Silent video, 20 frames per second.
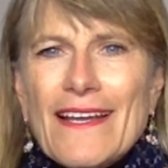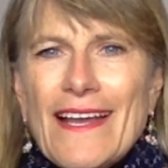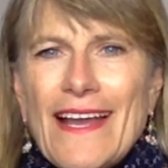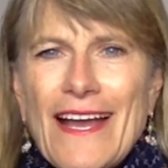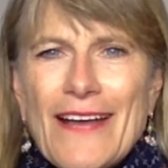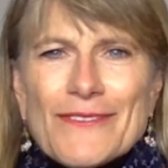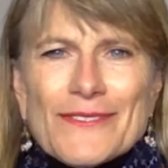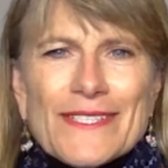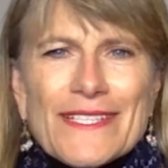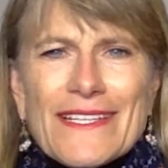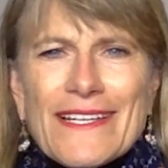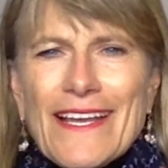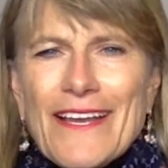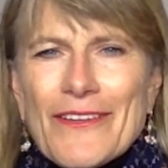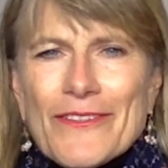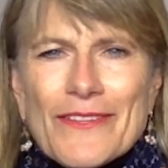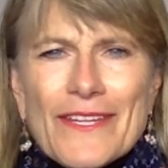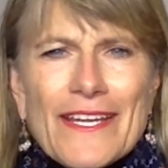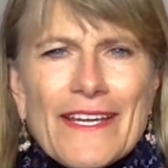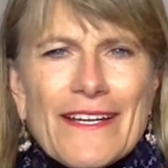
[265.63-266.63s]
housing,
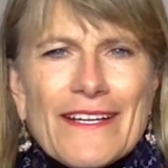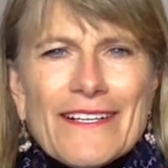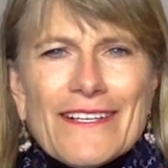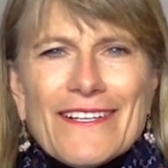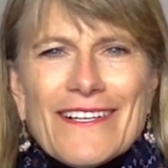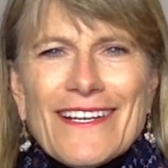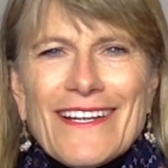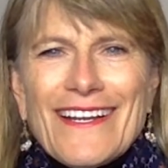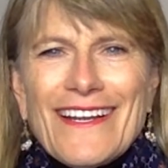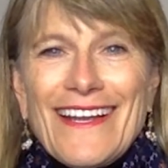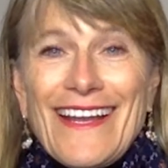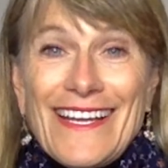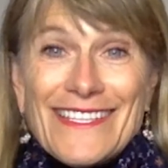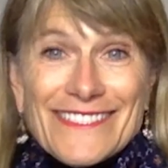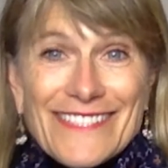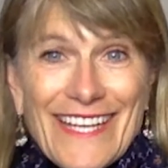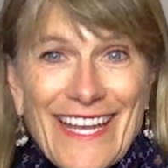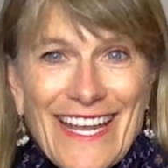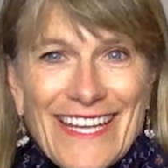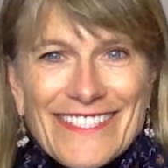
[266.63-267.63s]
healthcare,
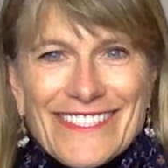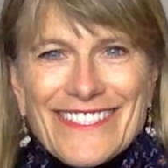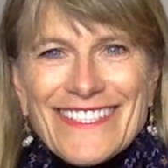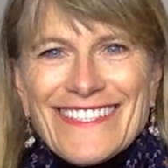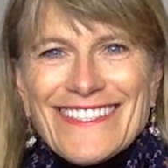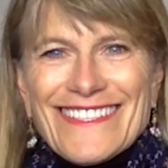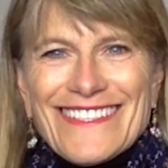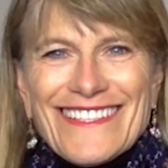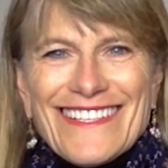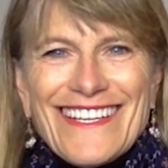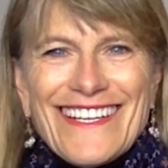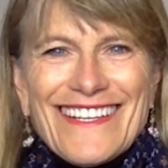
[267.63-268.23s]
education,